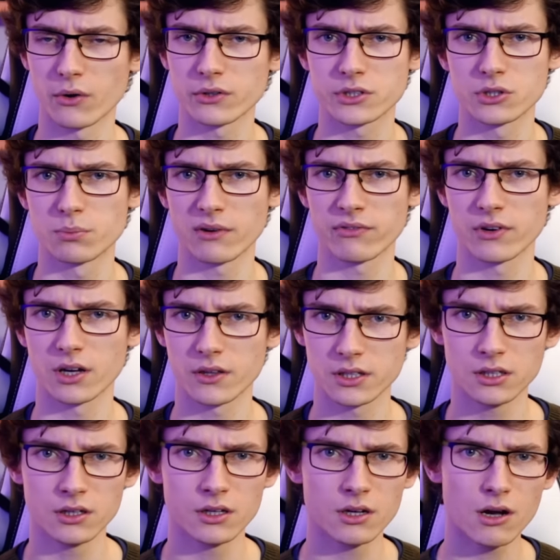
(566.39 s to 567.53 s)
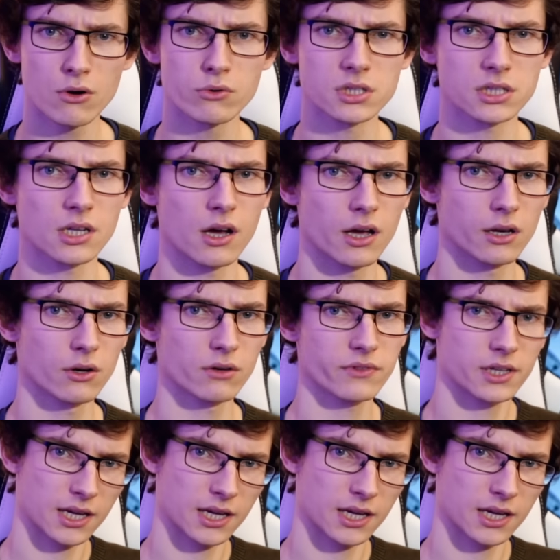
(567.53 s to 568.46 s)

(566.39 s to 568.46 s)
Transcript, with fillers: or do you prefer the old style of the